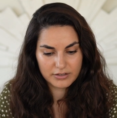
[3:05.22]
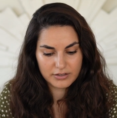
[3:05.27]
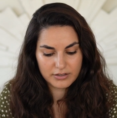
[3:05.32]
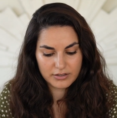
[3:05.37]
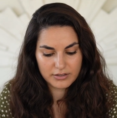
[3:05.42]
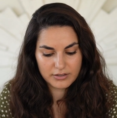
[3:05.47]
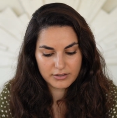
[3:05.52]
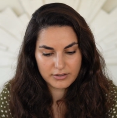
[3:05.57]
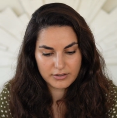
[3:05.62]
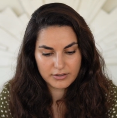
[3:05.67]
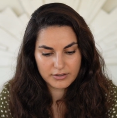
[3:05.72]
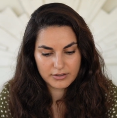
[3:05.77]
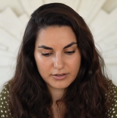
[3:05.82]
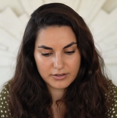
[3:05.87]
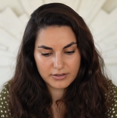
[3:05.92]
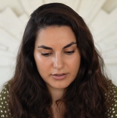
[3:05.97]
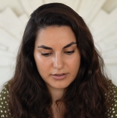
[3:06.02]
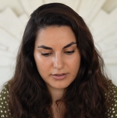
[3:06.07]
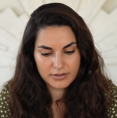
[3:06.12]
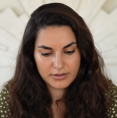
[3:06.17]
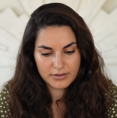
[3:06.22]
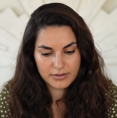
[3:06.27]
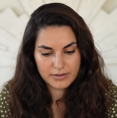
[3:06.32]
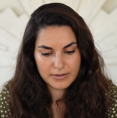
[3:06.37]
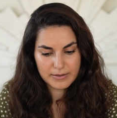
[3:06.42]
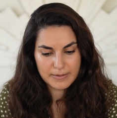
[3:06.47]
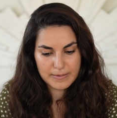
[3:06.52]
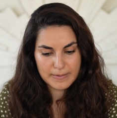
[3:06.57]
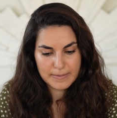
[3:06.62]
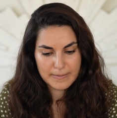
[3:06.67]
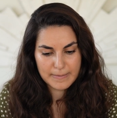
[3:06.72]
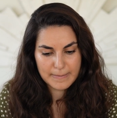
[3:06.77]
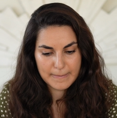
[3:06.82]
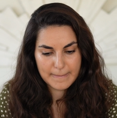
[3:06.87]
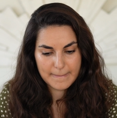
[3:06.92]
No one is speaking in this clip.